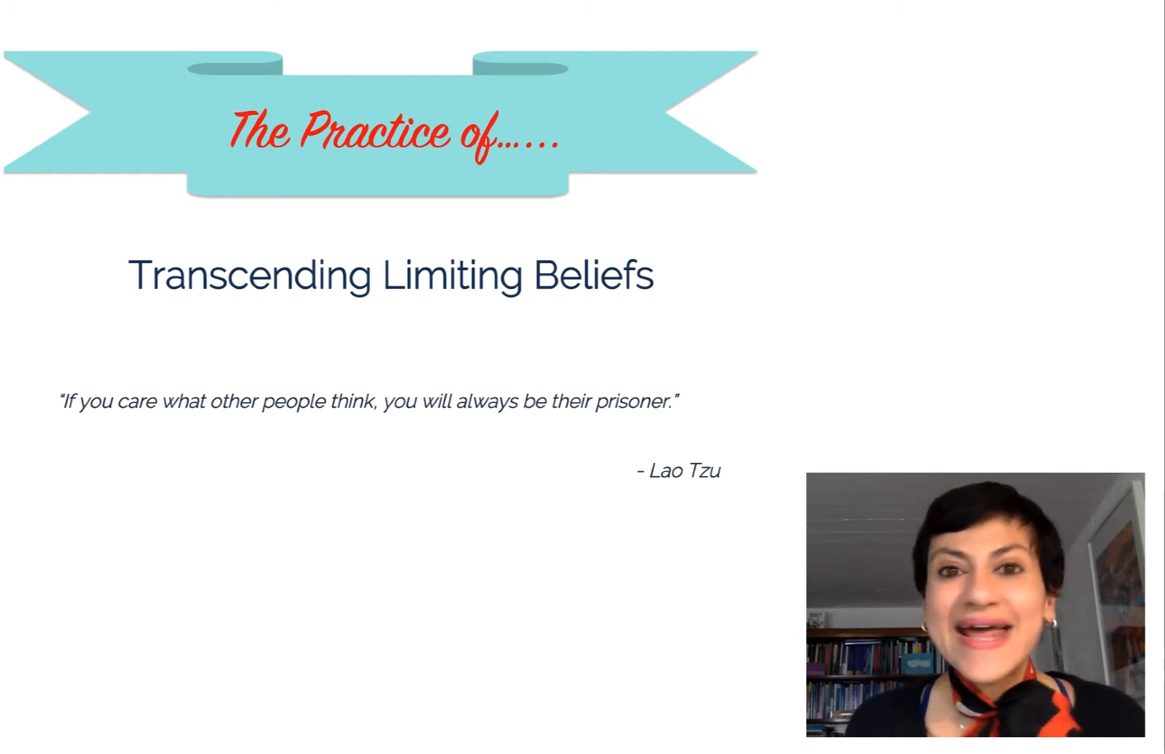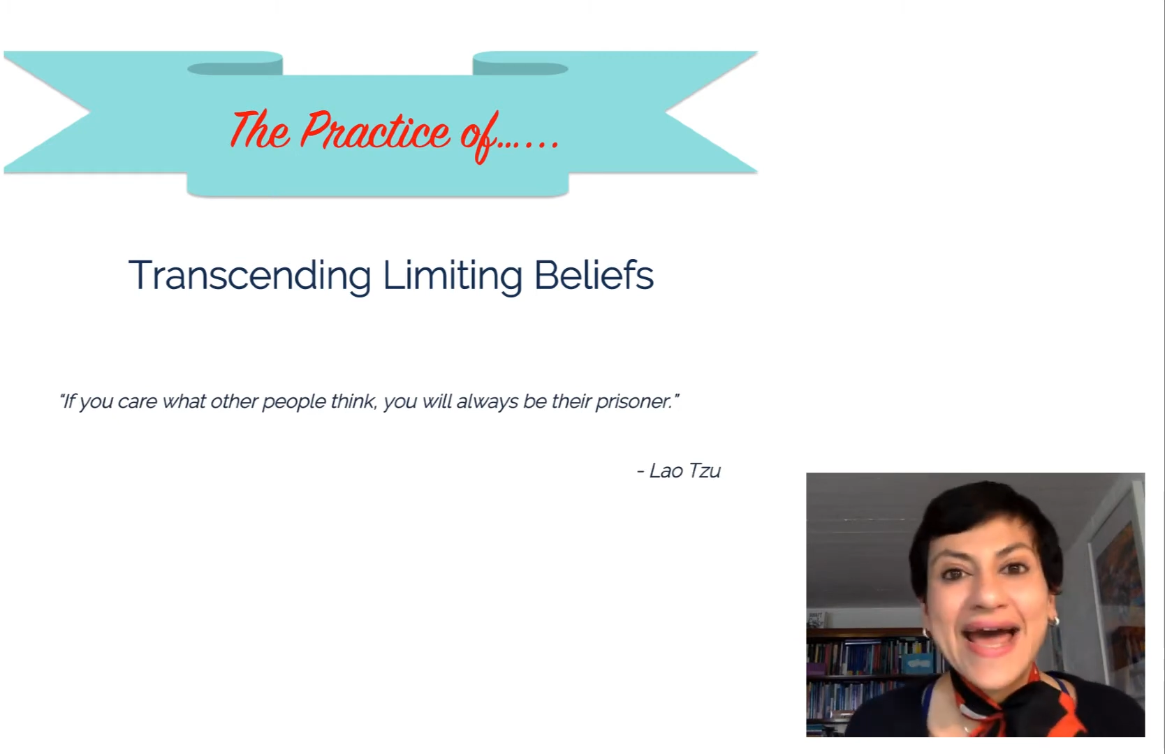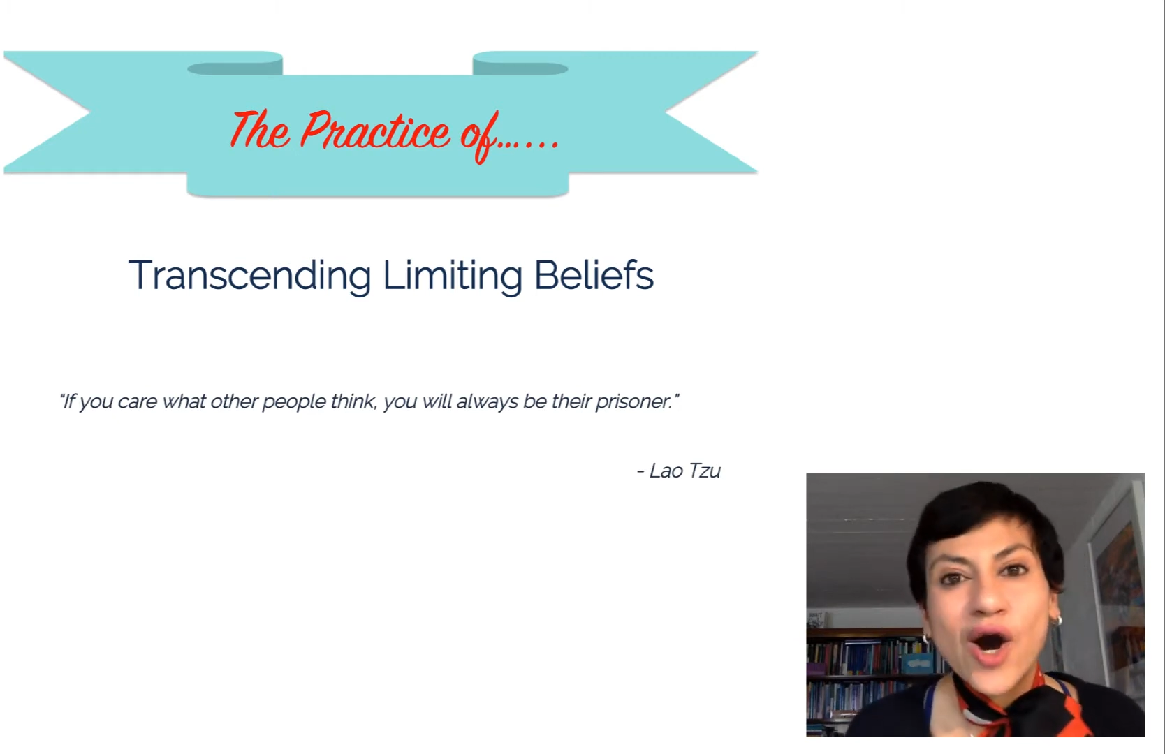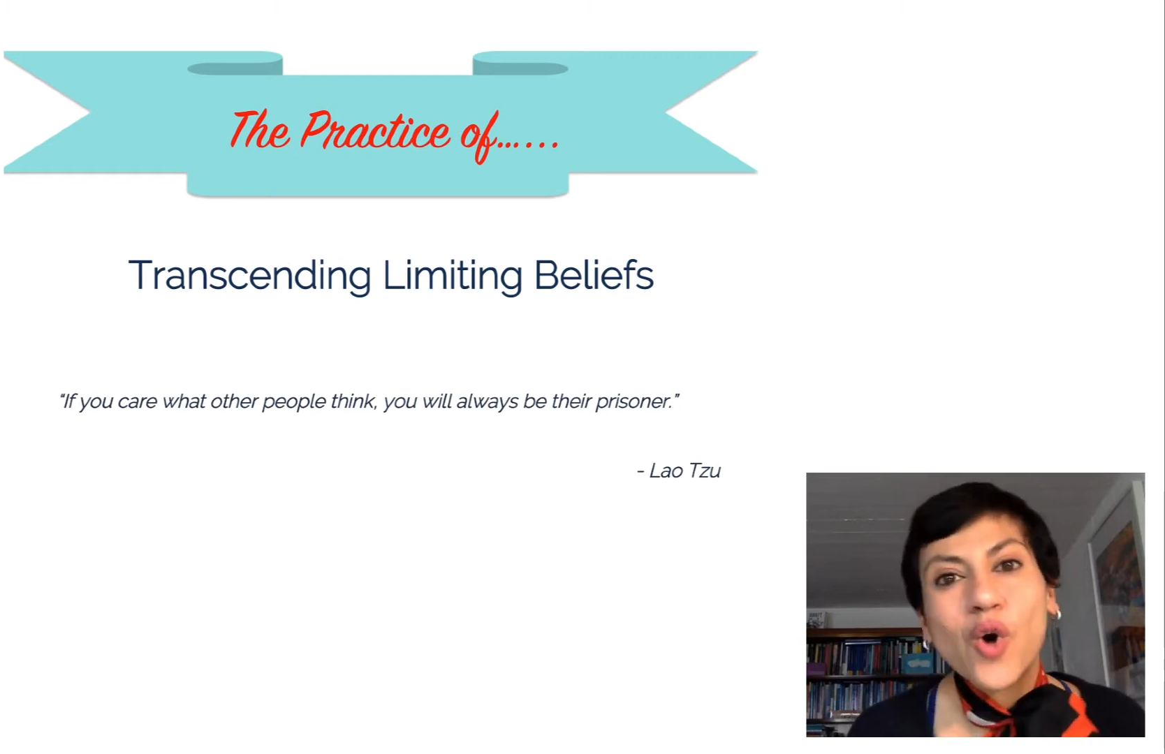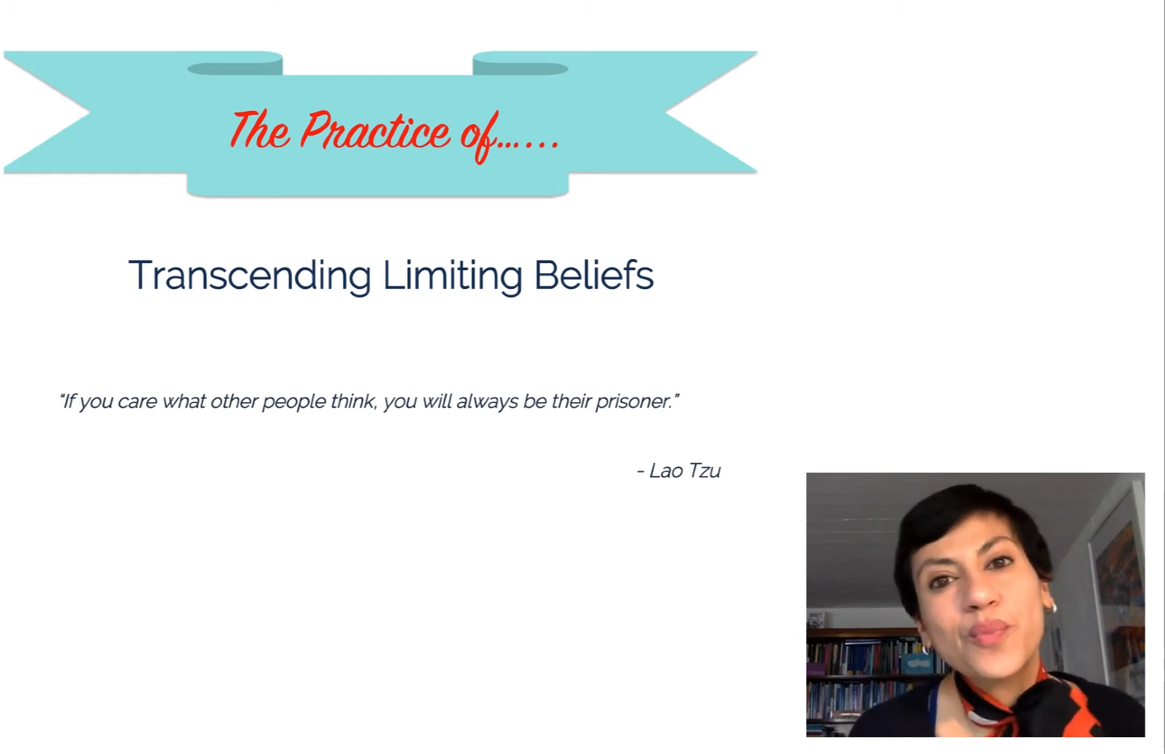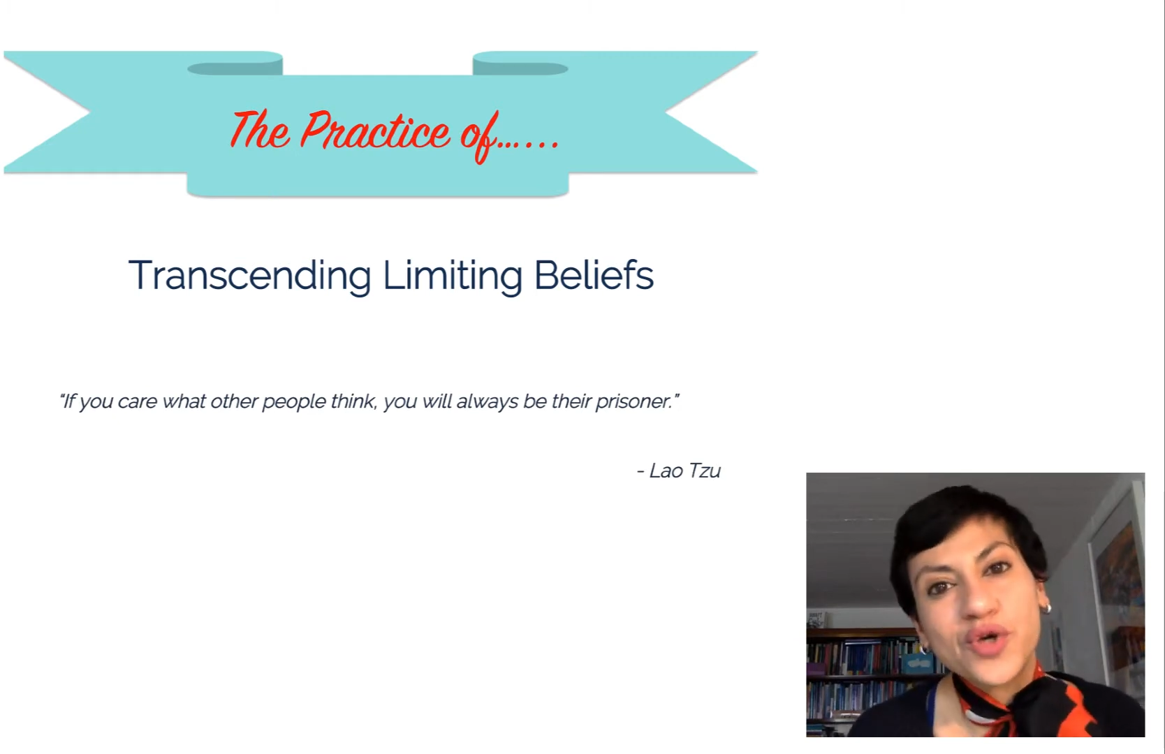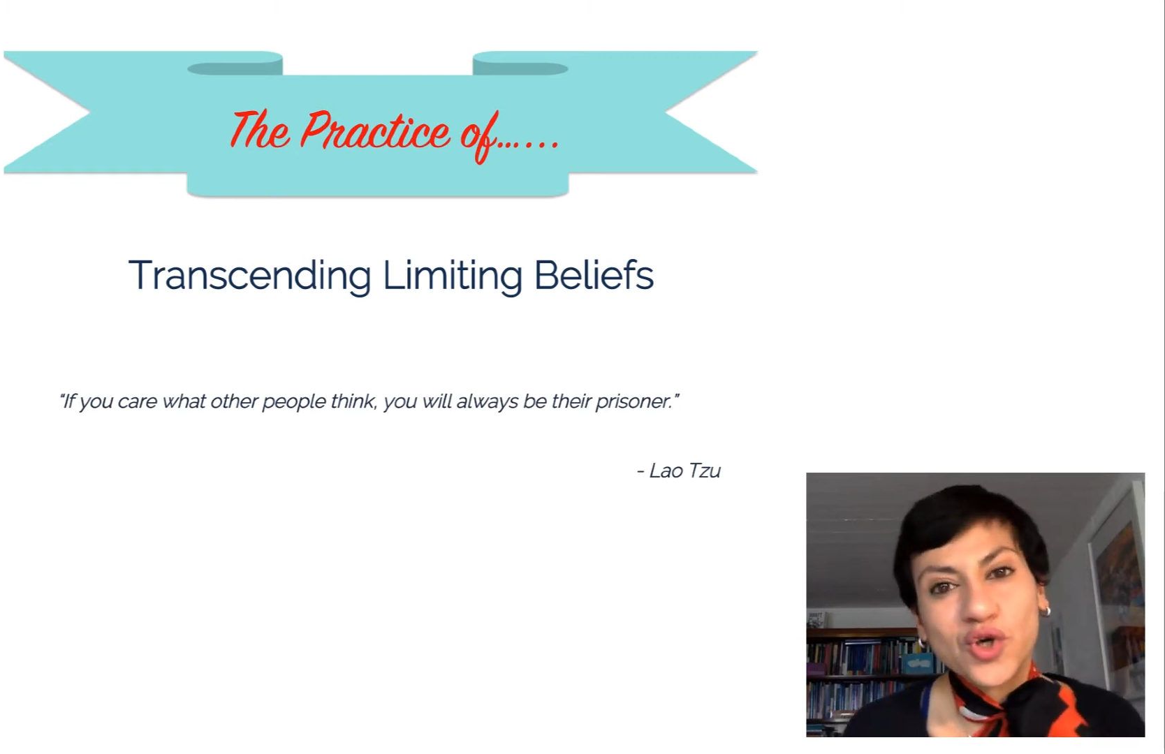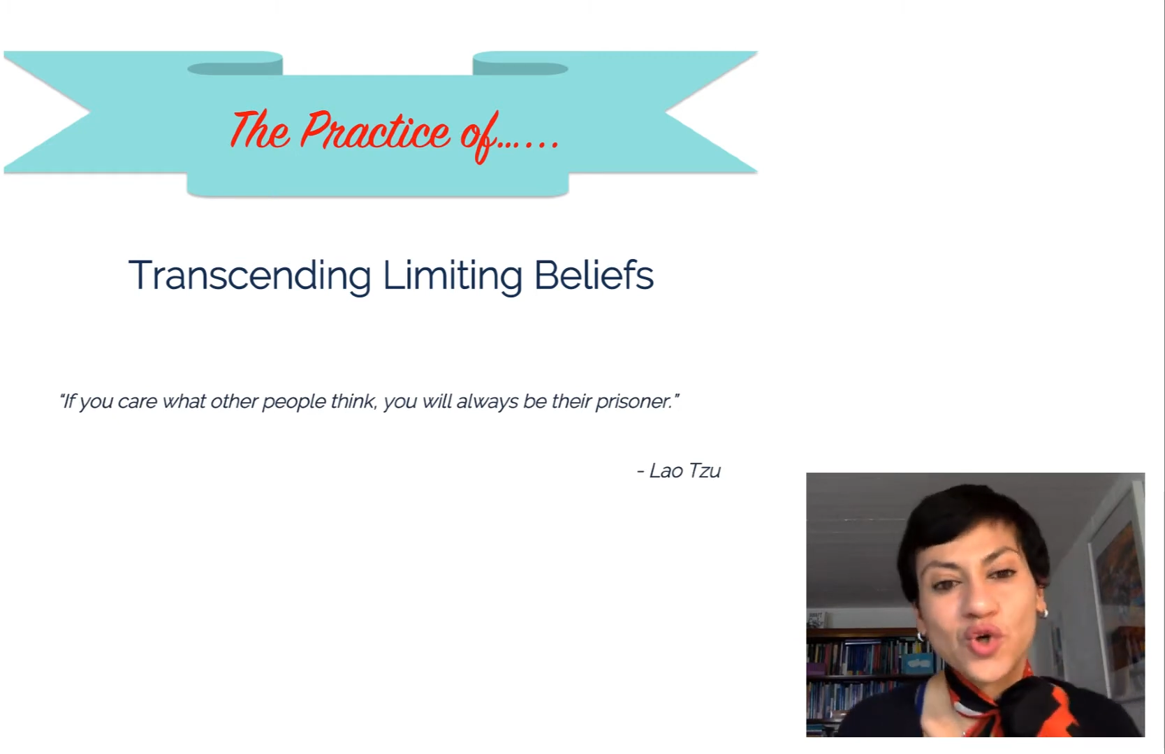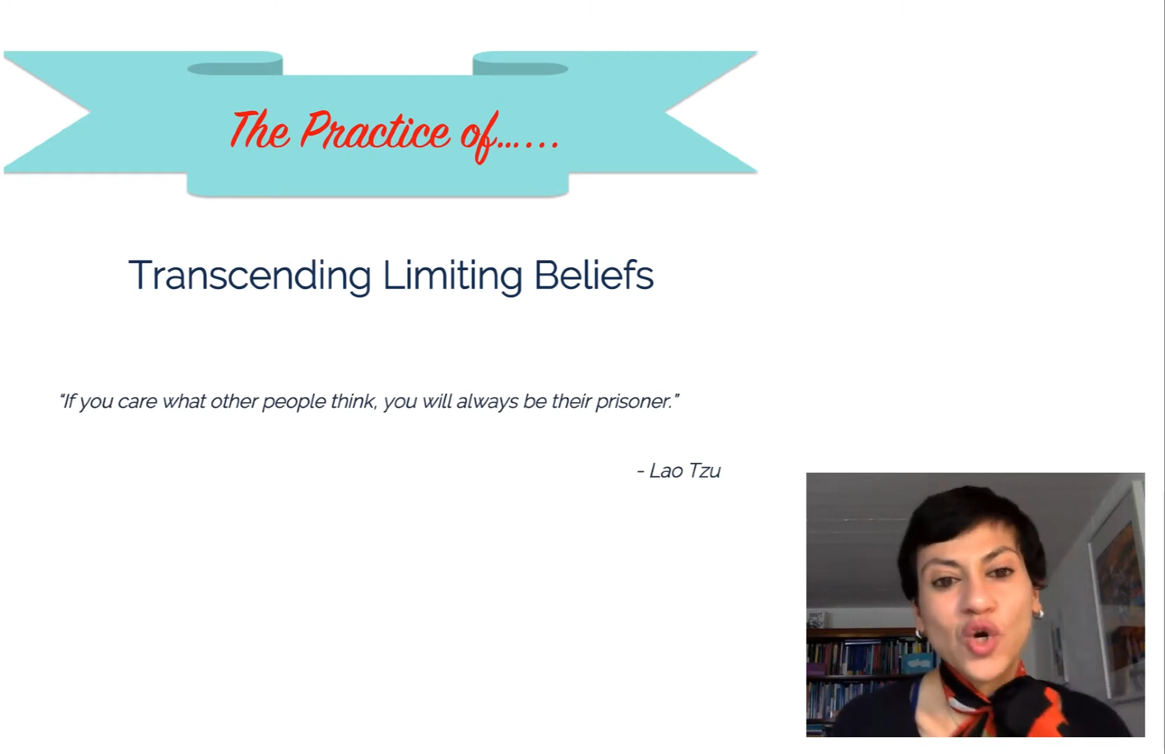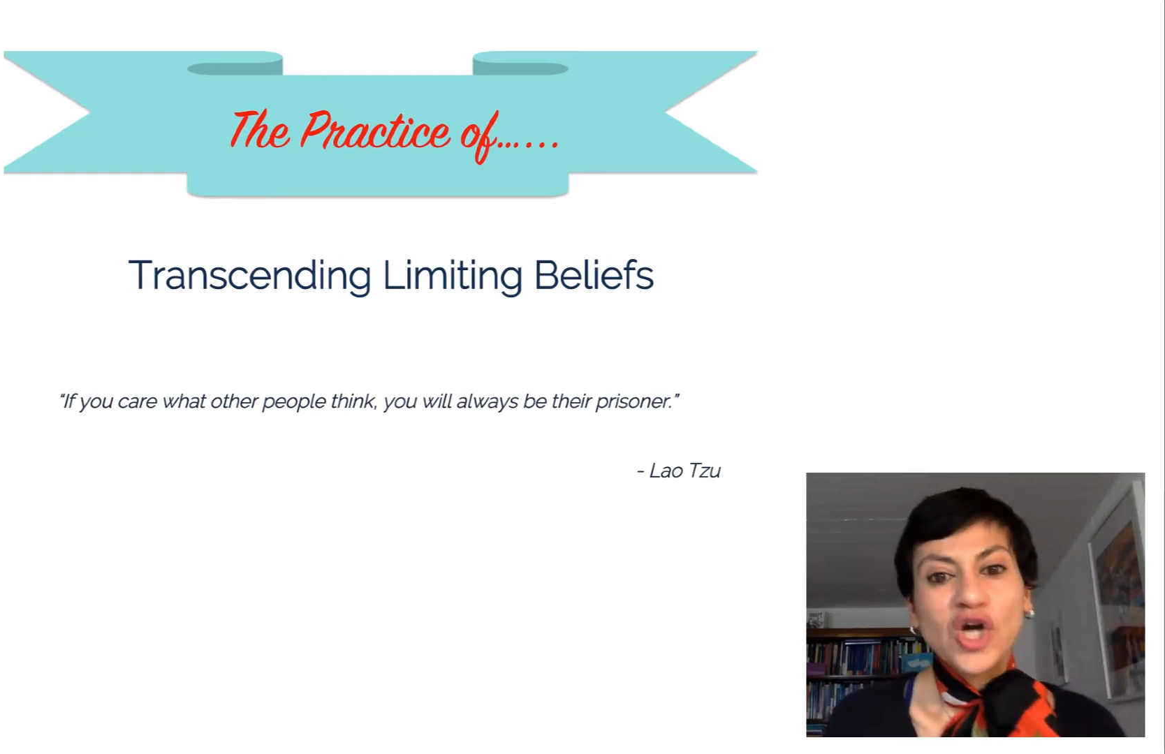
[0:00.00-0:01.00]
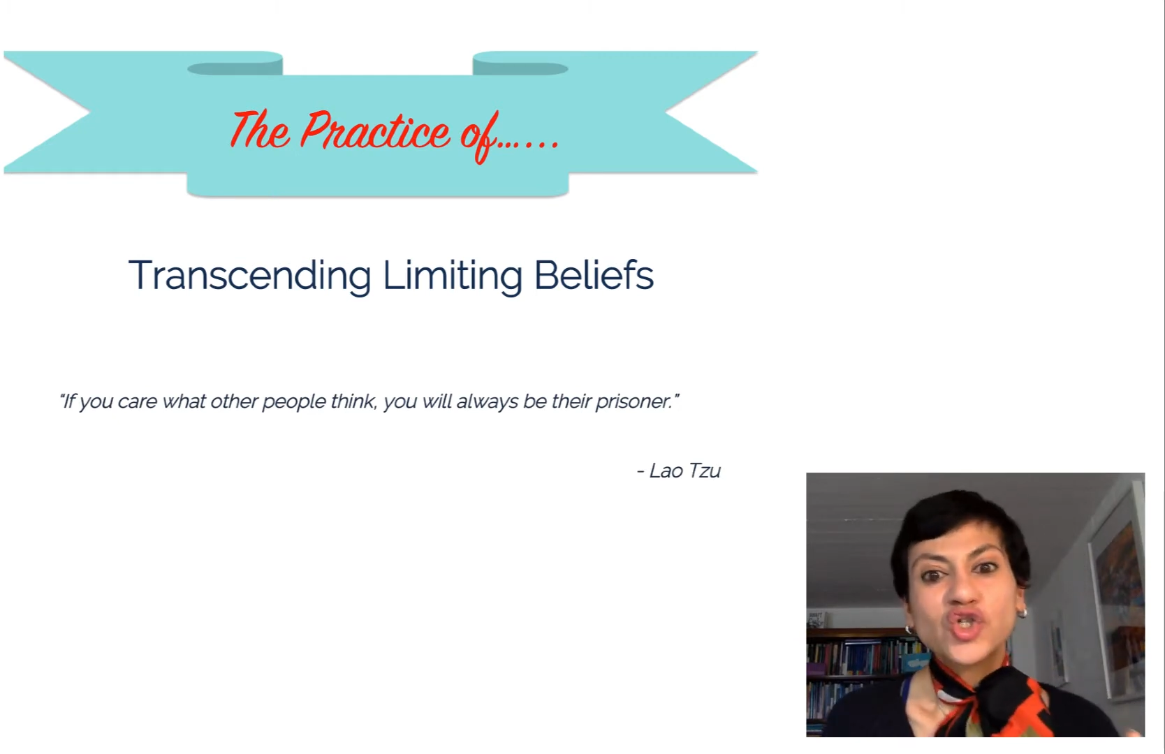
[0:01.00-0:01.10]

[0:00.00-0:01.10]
help you